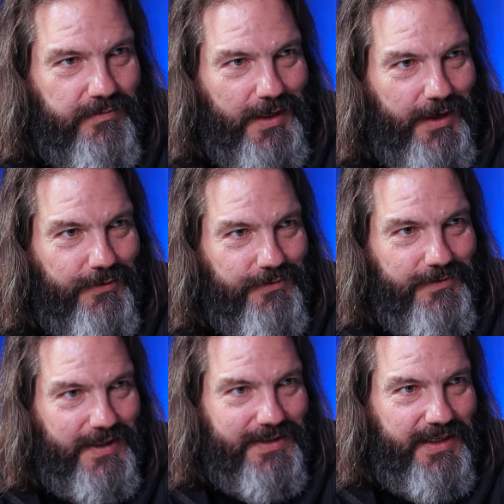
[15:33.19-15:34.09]
You know,
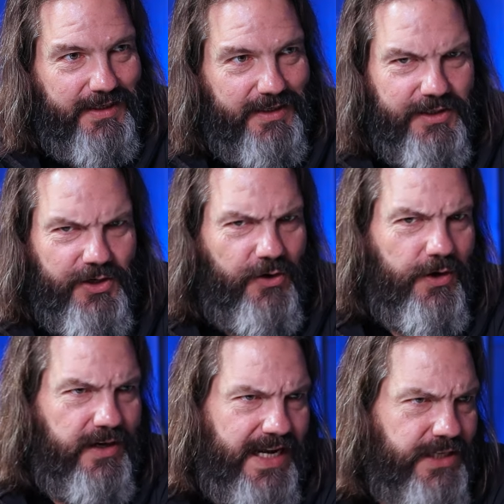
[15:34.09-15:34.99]
is it
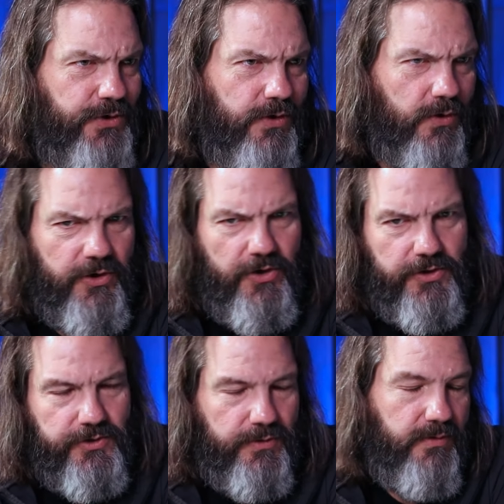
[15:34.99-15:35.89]
nature or
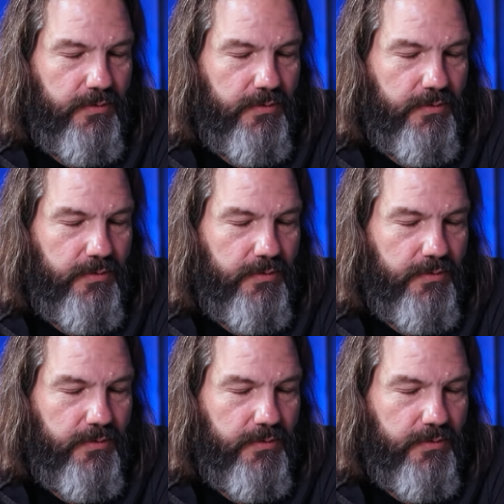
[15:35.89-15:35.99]
nurture?